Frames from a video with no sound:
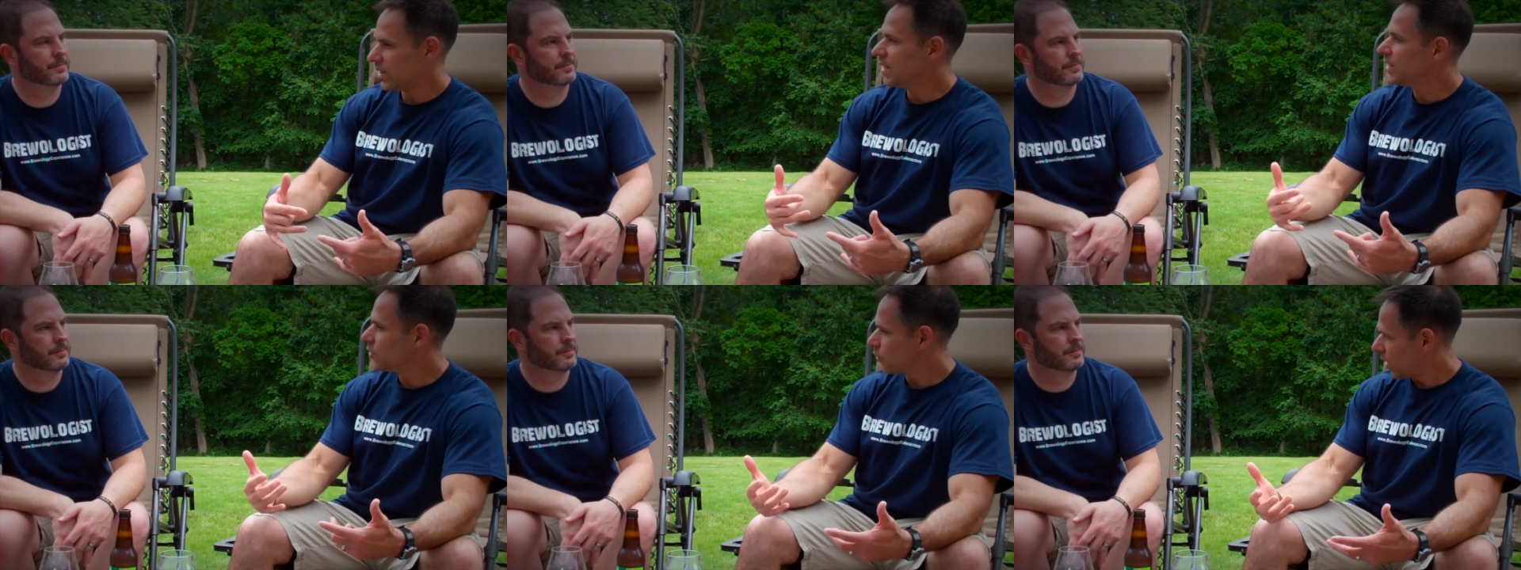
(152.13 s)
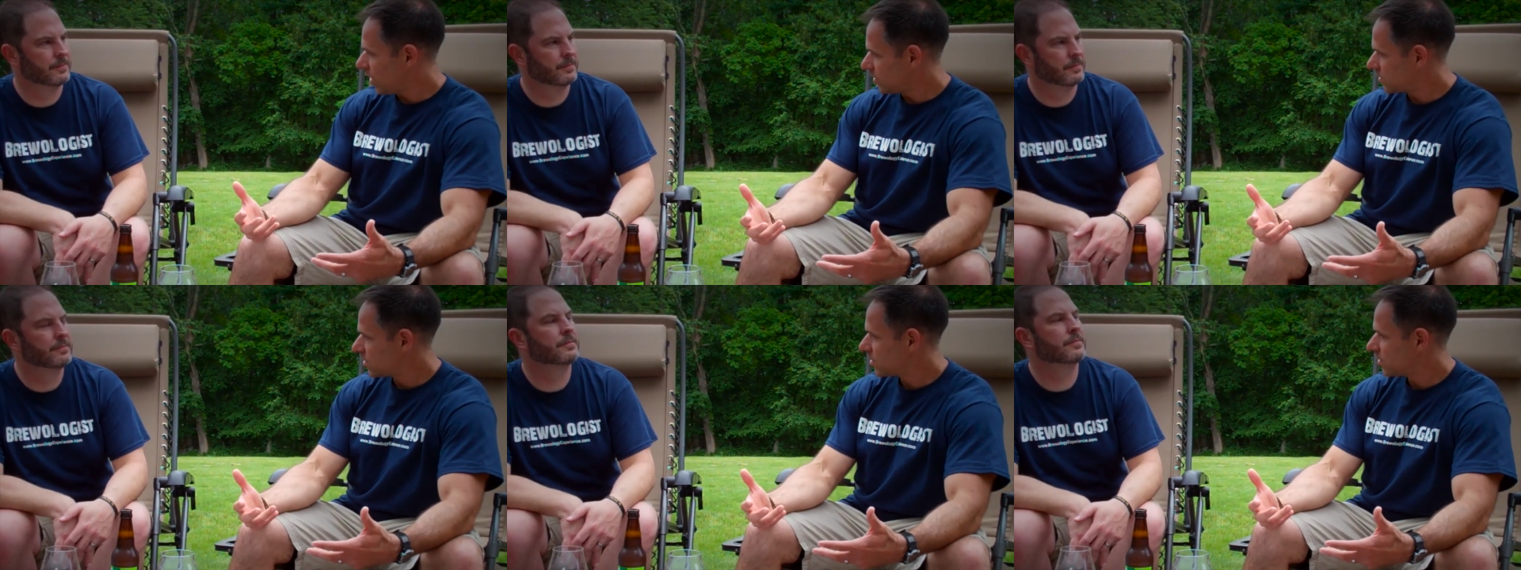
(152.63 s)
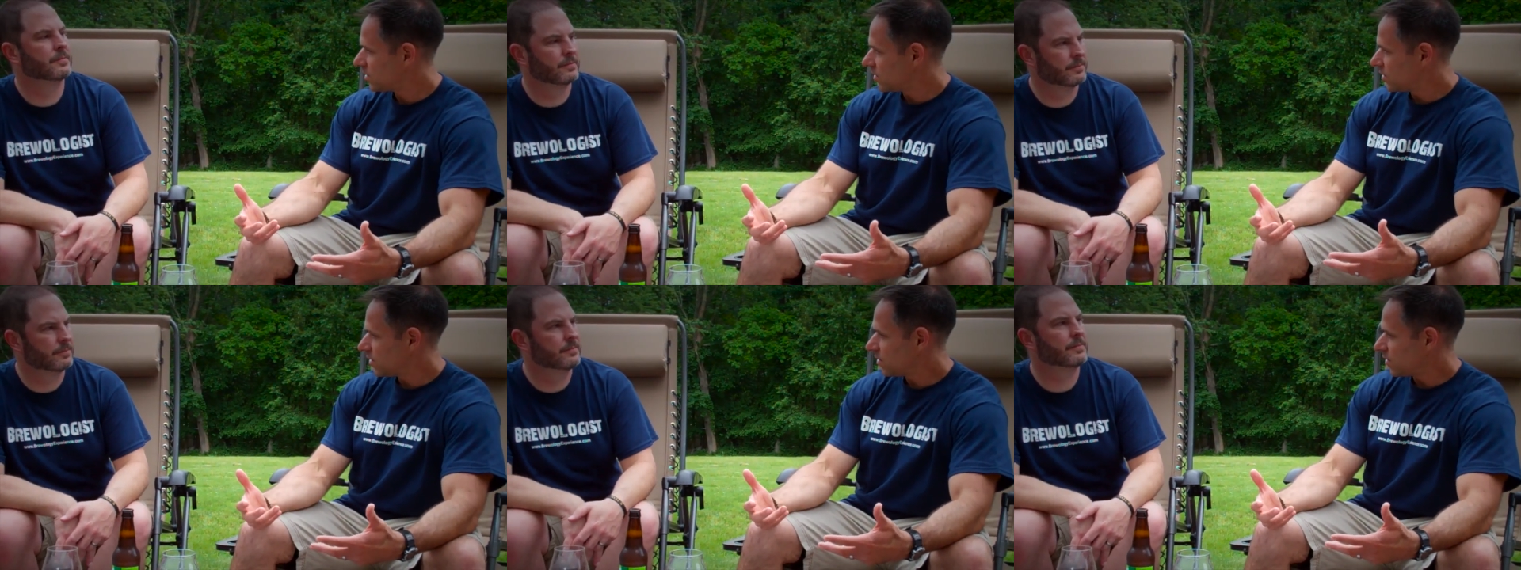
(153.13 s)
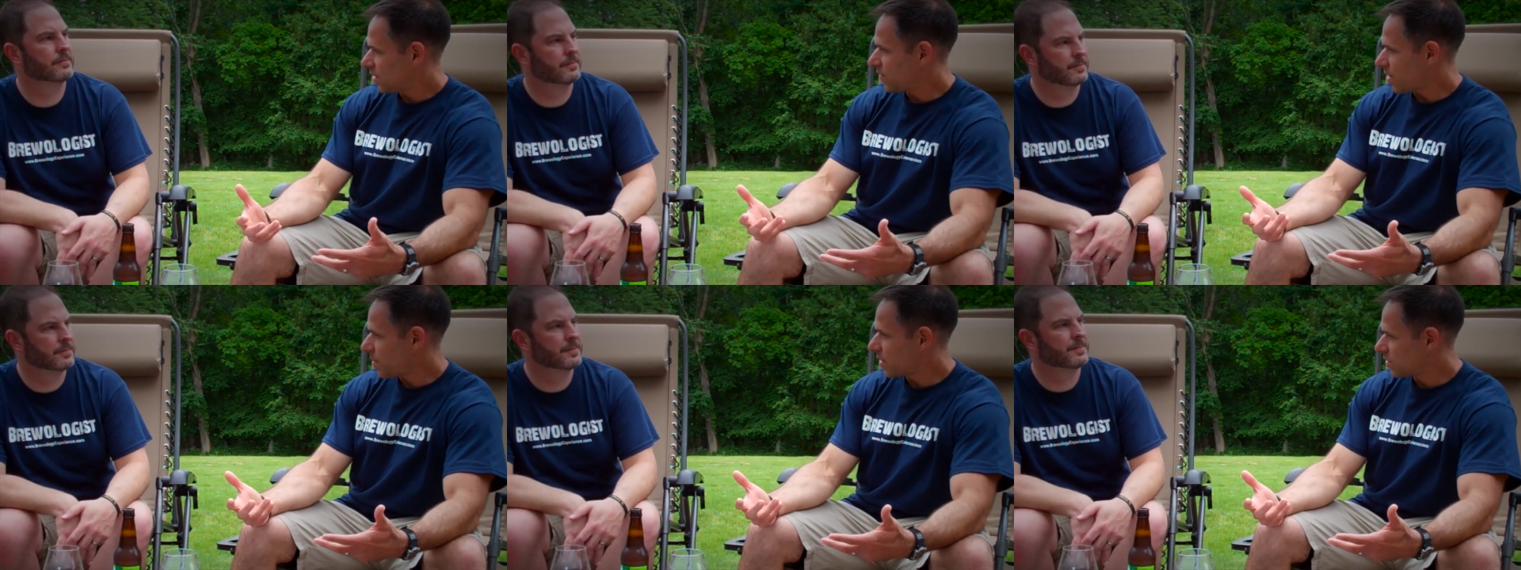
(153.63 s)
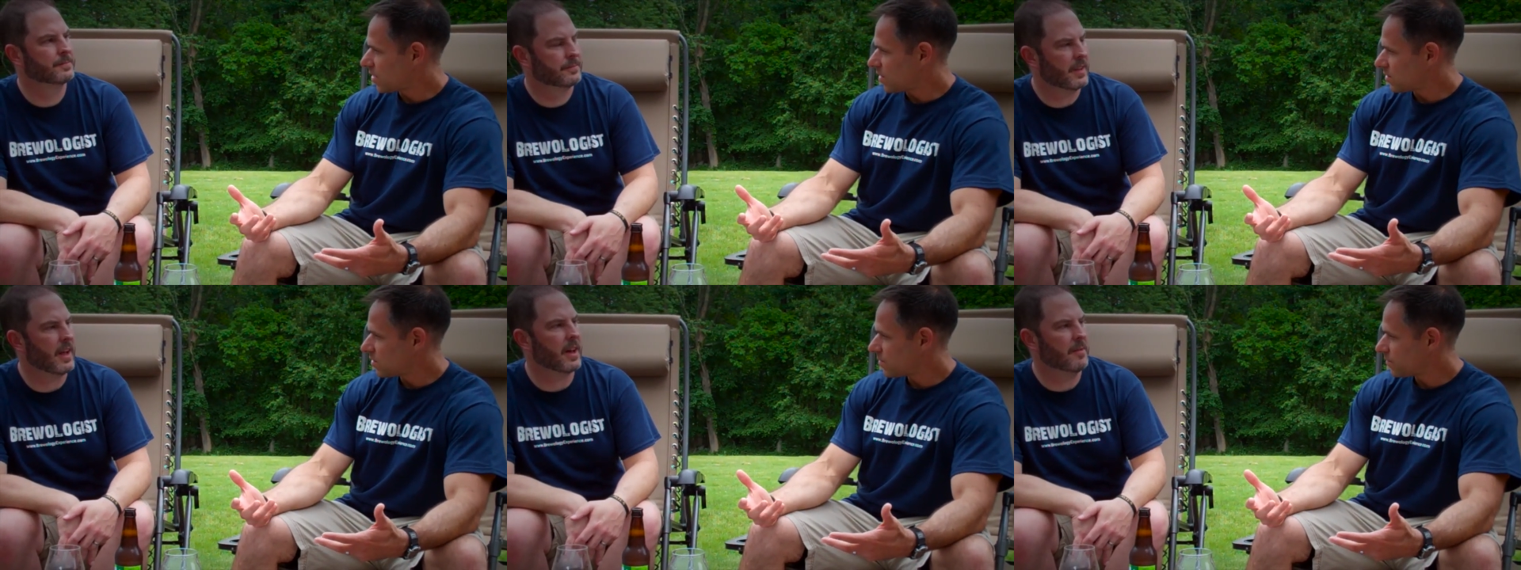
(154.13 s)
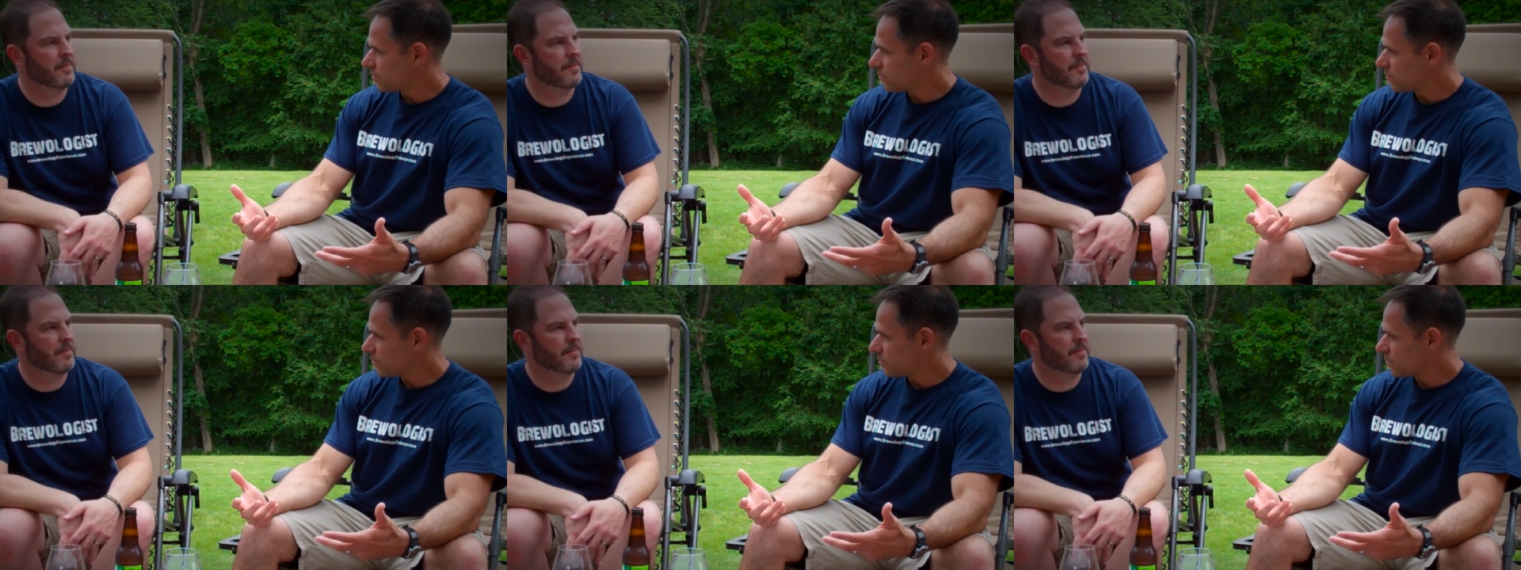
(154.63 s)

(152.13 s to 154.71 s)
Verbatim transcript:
Speaker 1: eat grains, if that makes sense. Yeah.